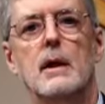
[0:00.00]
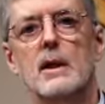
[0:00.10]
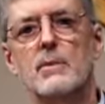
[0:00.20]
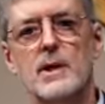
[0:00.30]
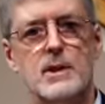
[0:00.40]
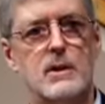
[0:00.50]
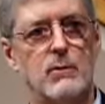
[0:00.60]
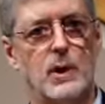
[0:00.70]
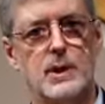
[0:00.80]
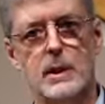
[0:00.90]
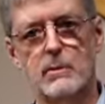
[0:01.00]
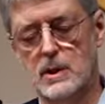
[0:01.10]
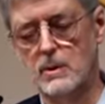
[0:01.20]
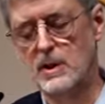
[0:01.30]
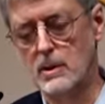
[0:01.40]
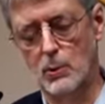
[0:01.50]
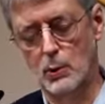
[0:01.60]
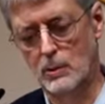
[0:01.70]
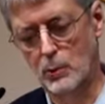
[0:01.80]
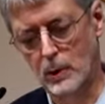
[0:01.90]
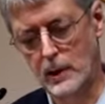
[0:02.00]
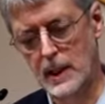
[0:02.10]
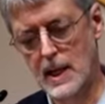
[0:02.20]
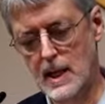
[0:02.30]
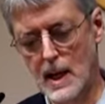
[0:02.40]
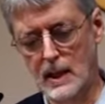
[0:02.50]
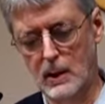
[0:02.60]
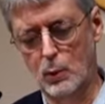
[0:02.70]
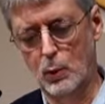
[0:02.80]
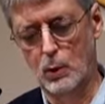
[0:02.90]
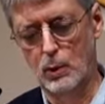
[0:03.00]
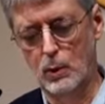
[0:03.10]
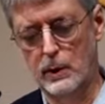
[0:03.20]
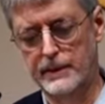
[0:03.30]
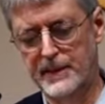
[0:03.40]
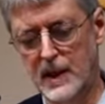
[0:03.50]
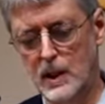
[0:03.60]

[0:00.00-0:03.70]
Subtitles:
in the midst of what seems to be a more and more chaotic world,